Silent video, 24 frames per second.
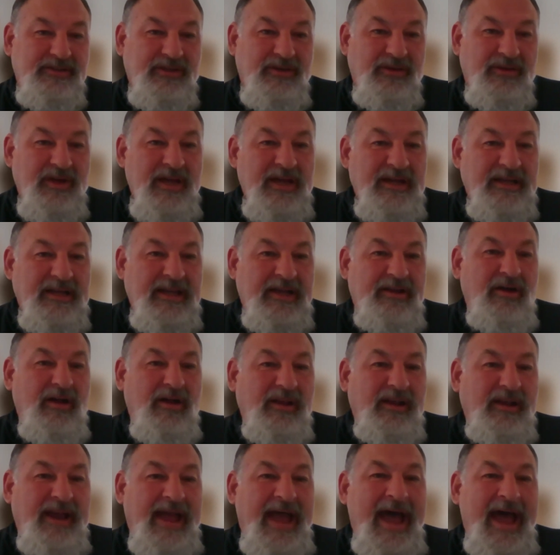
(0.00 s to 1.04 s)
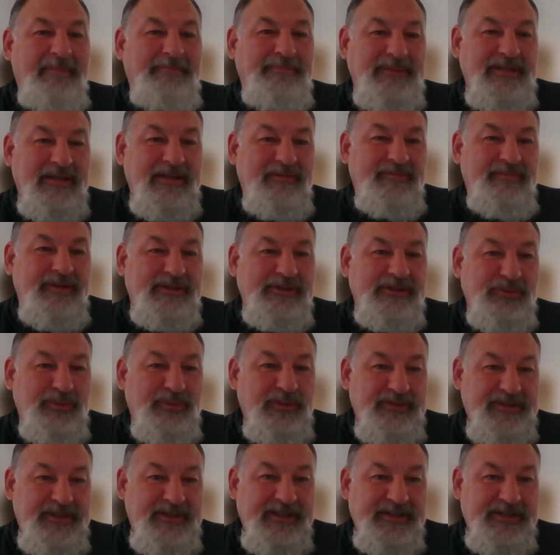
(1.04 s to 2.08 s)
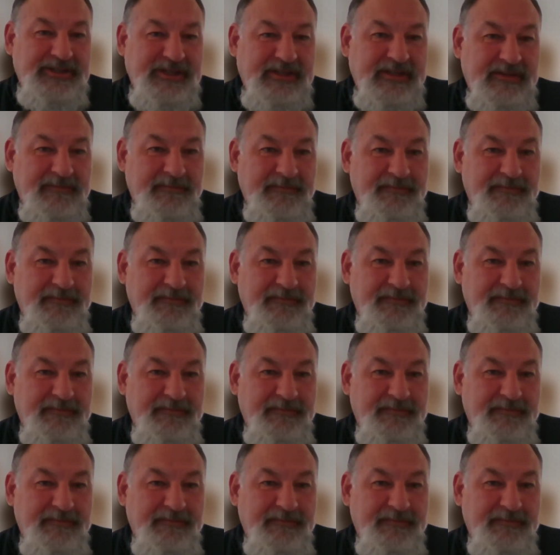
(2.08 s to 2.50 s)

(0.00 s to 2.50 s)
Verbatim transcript: So they mm-hmm. call it haptic visualization.